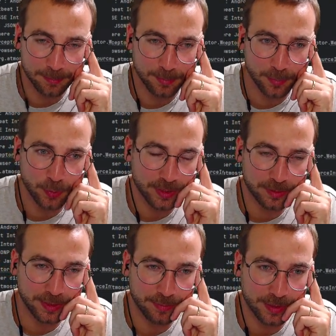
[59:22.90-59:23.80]
we
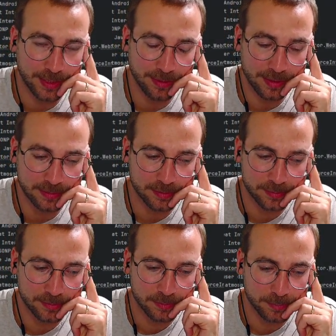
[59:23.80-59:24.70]
don't even need that
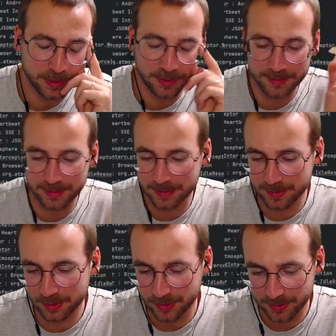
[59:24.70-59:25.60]
because
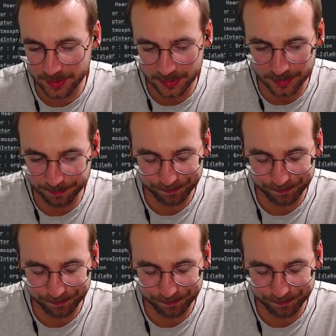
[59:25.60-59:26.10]
that's just a